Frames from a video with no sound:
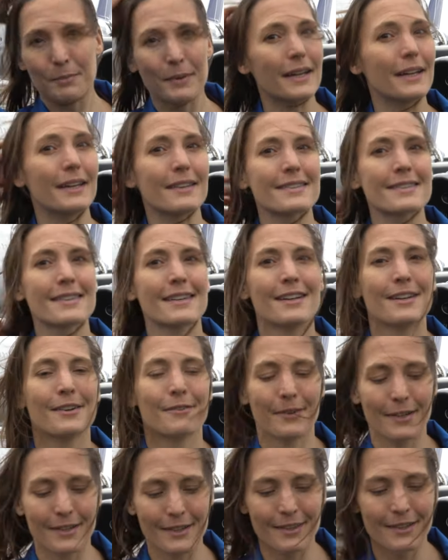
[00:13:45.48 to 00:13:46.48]
bit,
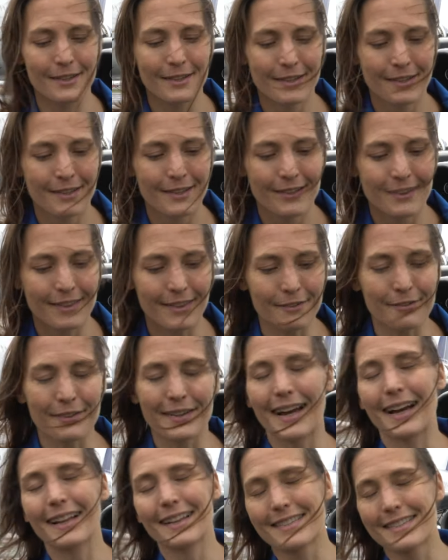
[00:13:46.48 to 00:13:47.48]
when the
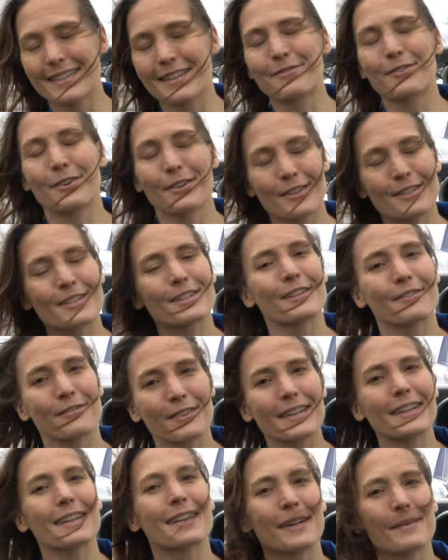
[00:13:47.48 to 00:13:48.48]
reality of what you're doing
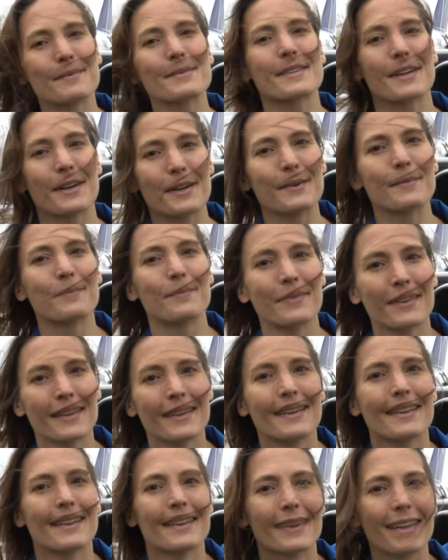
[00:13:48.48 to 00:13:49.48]
really comes home,
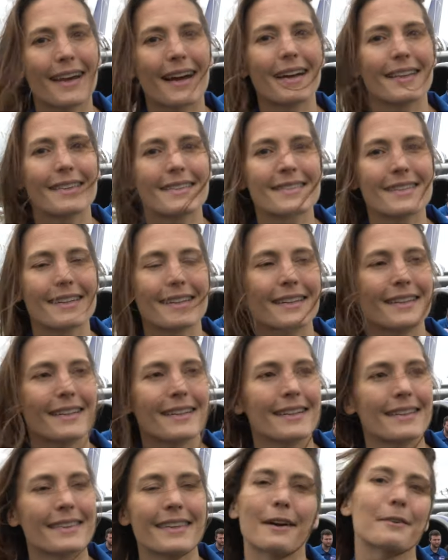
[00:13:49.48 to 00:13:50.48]
that
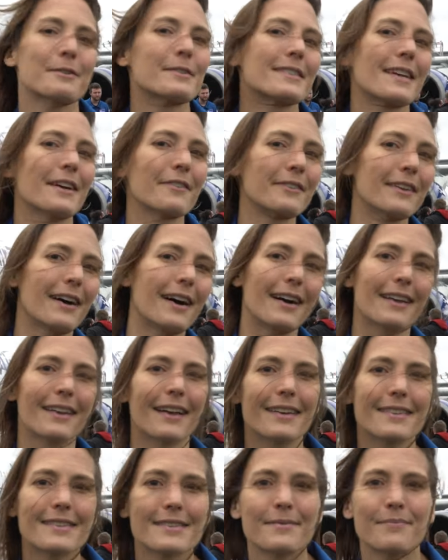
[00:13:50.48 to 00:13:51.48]
was a definite
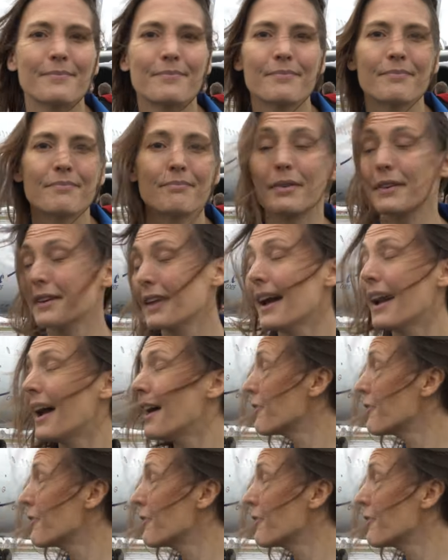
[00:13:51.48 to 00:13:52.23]
highlight. But yeah,